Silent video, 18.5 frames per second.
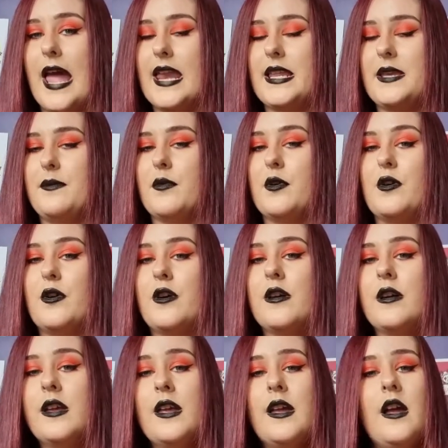
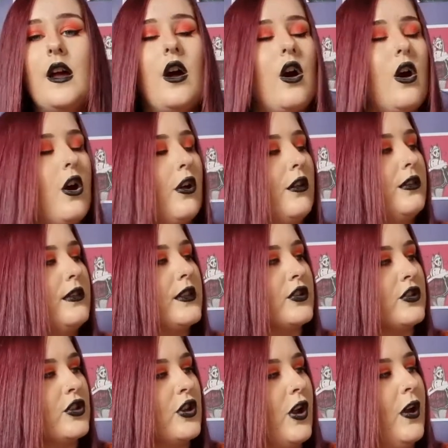anymore on the
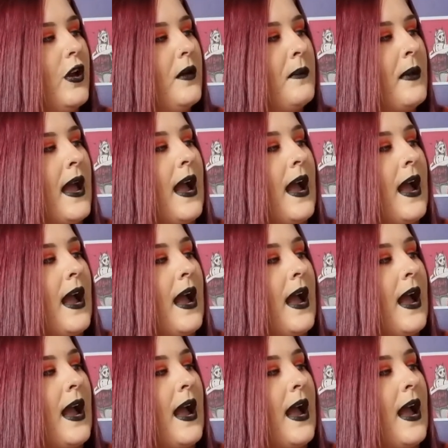shop.